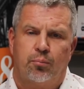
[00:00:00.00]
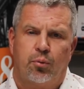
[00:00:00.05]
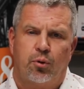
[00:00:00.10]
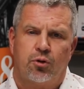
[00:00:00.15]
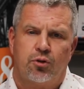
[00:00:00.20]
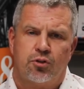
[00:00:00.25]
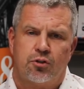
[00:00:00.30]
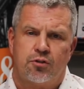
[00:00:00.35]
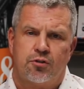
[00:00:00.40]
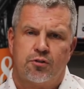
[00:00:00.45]

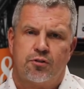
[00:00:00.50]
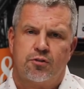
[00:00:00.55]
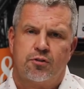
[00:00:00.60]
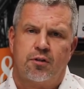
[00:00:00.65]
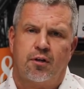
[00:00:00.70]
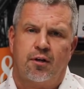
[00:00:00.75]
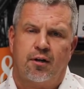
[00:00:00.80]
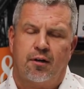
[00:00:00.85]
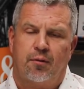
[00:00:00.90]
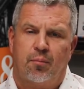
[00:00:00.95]
purchase
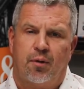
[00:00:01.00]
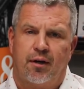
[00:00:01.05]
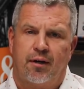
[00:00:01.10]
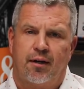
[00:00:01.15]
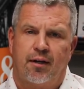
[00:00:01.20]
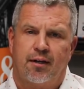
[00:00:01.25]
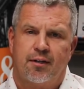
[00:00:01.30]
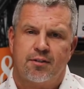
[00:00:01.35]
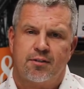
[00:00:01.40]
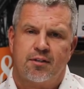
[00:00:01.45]
my
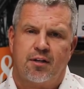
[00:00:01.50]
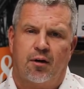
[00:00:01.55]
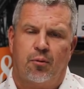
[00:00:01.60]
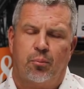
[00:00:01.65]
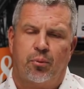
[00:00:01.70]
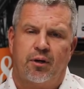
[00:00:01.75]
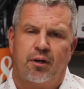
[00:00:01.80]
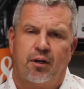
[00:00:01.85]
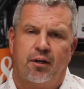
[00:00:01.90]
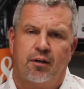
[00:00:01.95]
dad's
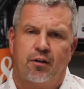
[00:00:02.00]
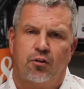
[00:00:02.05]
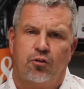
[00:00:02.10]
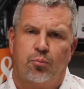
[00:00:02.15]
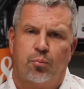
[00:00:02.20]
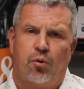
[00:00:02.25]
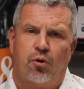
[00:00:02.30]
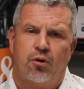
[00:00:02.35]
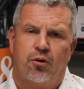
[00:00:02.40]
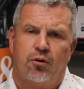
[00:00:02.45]
company and his
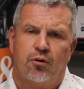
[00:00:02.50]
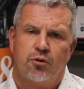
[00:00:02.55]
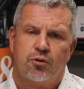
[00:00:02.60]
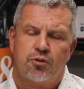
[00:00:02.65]
partner.